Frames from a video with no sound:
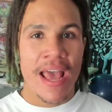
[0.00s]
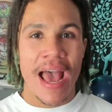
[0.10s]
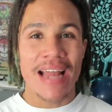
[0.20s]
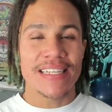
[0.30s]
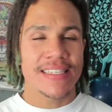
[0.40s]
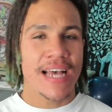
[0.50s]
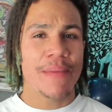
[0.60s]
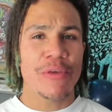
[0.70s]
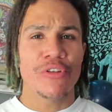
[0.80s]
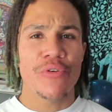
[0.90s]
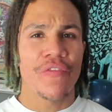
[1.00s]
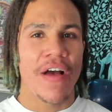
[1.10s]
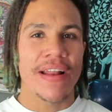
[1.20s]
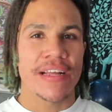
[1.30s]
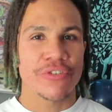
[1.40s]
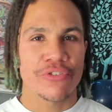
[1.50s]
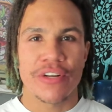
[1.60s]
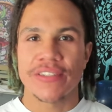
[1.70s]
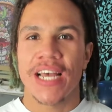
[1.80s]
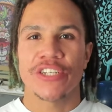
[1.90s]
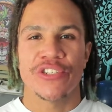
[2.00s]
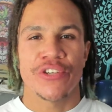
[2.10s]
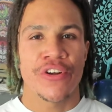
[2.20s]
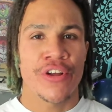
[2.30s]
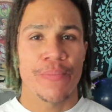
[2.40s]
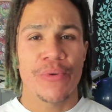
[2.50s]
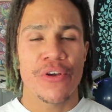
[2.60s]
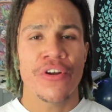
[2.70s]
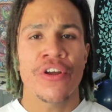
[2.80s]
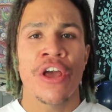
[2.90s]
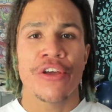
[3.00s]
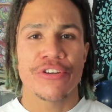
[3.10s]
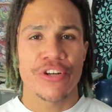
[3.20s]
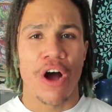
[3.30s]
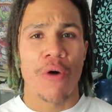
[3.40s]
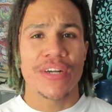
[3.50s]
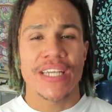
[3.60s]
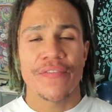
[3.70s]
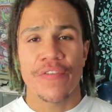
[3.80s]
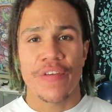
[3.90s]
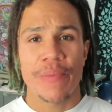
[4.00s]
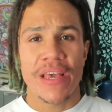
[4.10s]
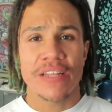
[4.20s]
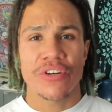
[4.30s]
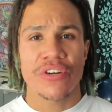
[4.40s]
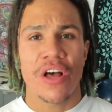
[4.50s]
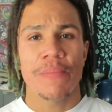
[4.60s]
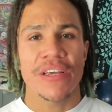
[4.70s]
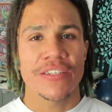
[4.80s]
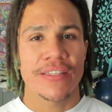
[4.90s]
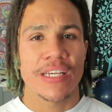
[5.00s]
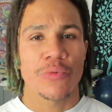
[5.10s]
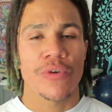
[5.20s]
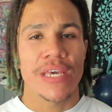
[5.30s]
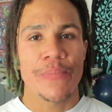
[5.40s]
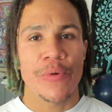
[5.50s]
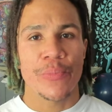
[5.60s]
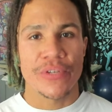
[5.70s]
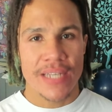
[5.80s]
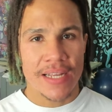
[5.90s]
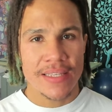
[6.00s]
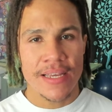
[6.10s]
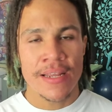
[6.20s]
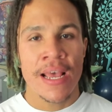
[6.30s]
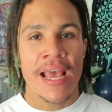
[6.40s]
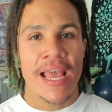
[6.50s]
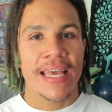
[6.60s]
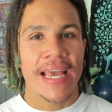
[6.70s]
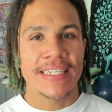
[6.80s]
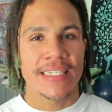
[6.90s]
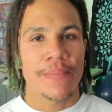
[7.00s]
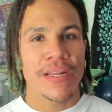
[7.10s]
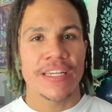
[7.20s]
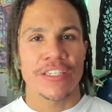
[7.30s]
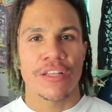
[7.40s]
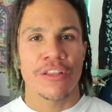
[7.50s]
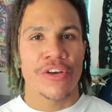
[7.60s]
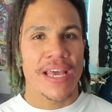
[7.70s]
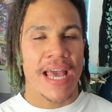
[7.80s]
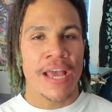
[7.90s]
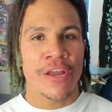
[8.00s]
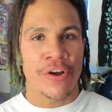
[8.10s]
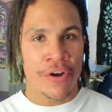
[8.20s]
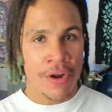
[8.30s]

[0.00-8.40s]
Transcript: Anytime you do financial transactions on your computer, you should always have a VPN turned on, because this will keep you protected in case somebody's looking at your